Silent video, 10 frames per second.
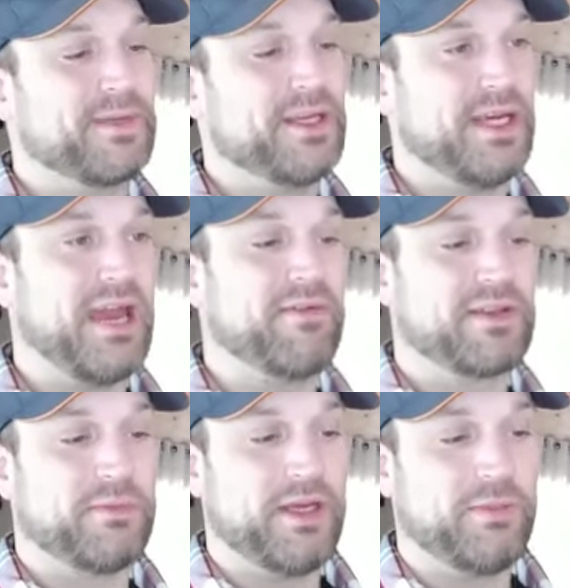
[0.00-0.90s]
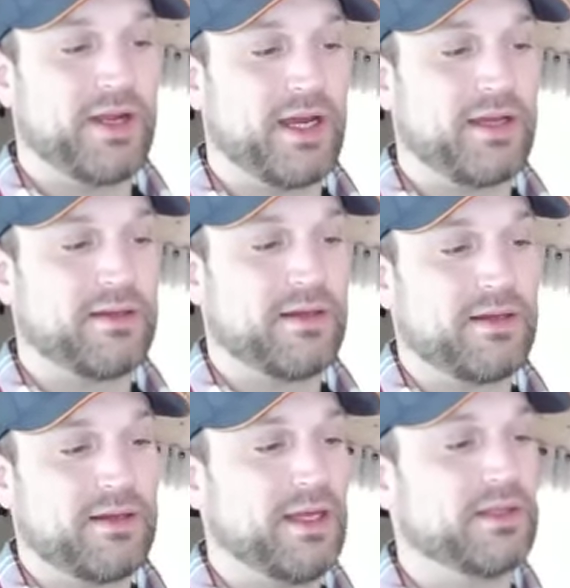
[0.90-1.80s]
He gave it to me, but I,
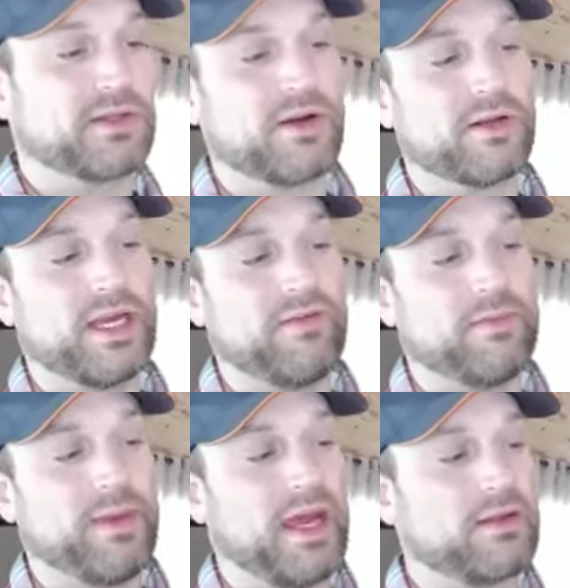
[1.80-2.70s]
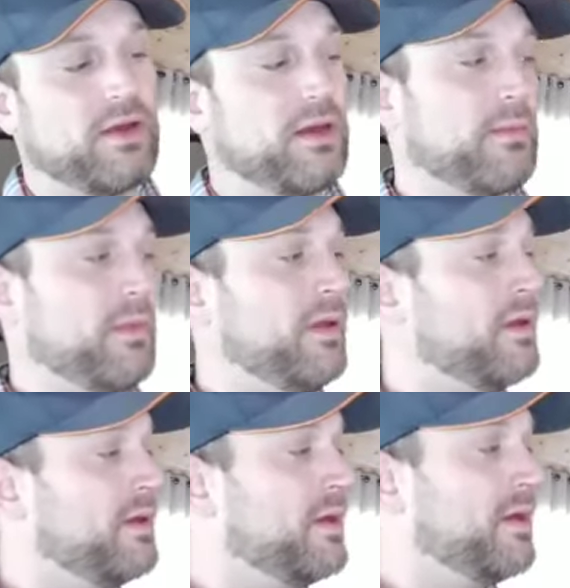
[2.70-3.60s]
in turn, gave it back to him.
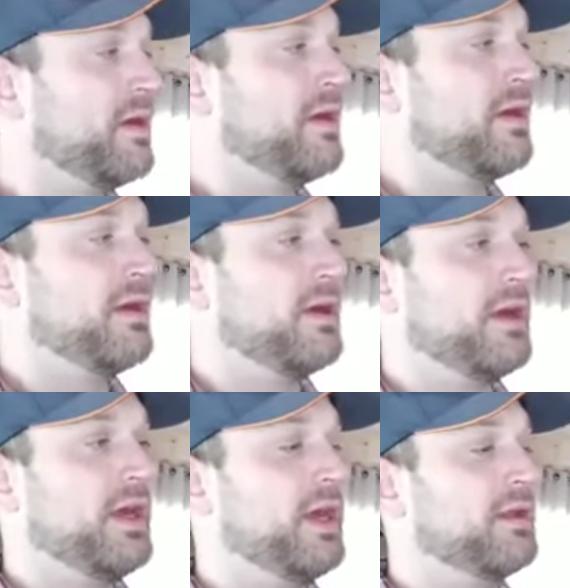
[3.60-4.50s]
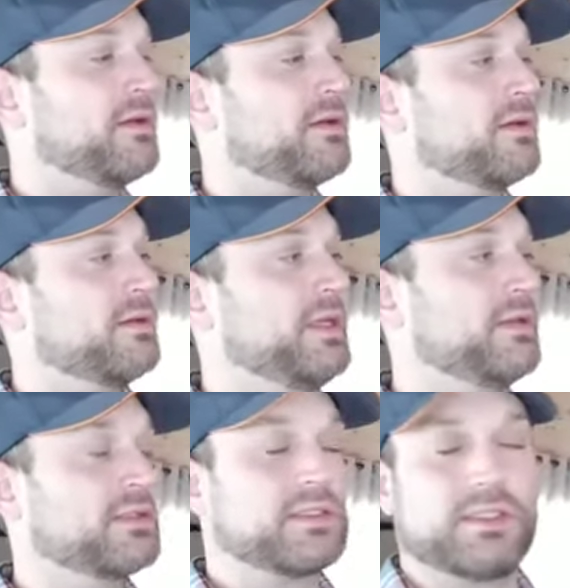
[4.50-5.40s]
And
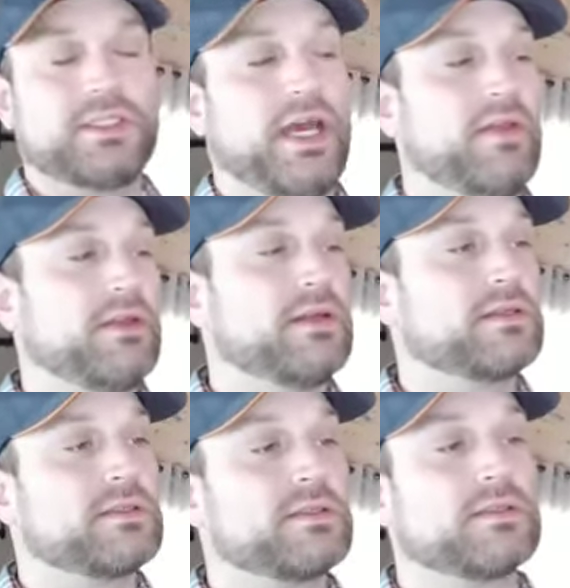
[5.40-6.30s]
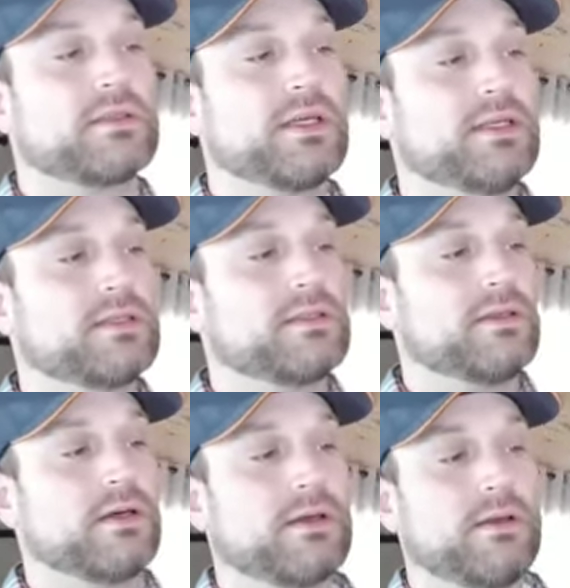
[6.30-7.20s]
needless to say that this is
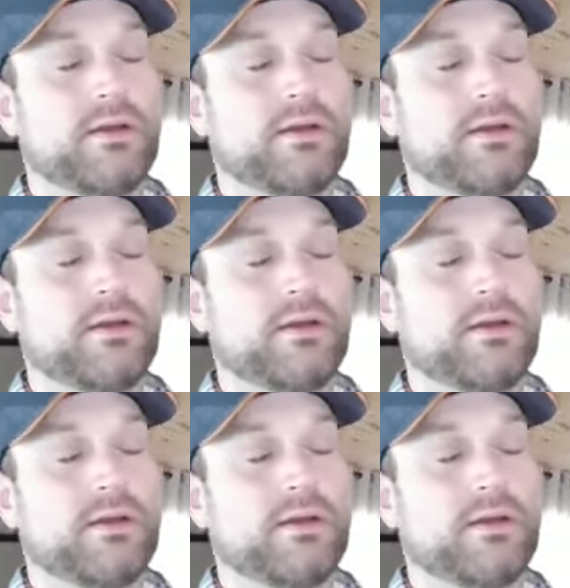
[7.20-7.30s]
the